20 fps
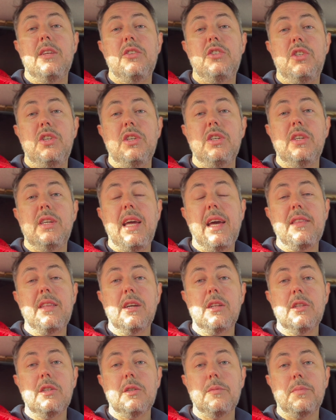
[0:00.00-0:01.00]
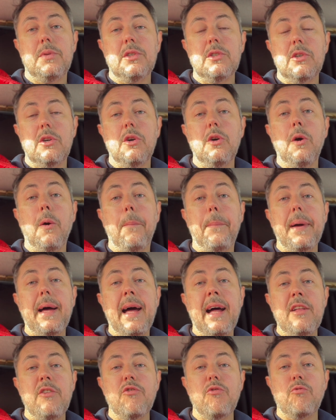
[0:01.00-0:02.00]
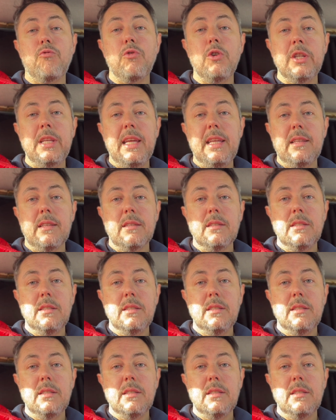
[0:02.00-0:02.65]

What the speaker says: to get the glow plug up and running.